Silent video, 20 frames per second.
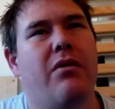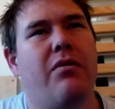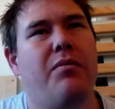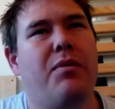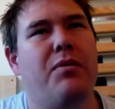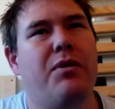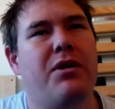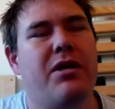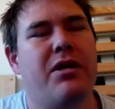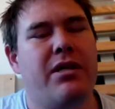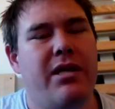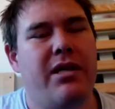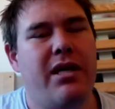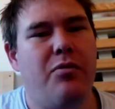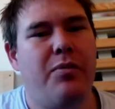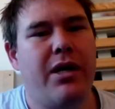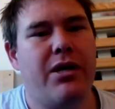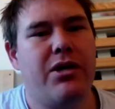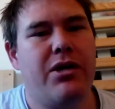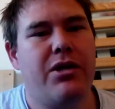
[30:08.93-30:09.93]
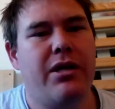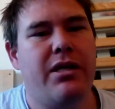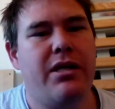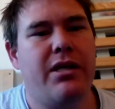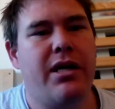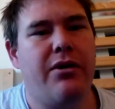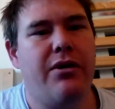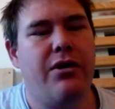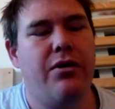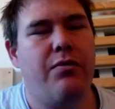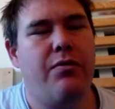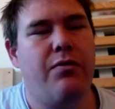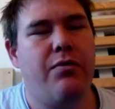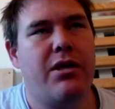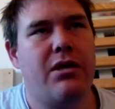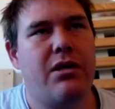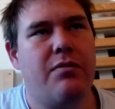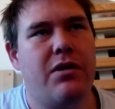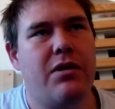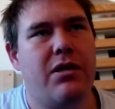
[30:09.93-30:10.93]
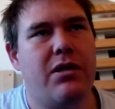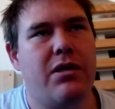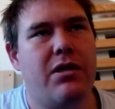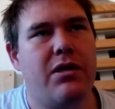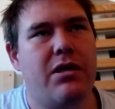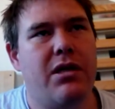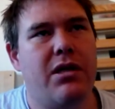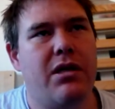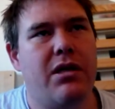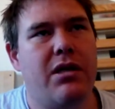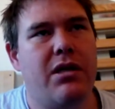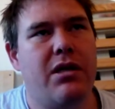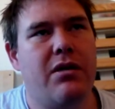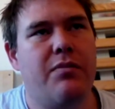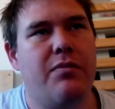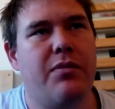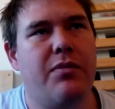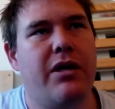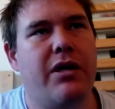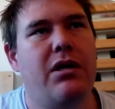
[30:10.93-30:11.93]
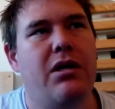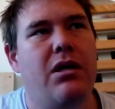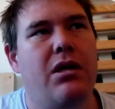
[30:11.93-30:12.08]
I can't remember. Does Yelp actually tell you when someone's nearby?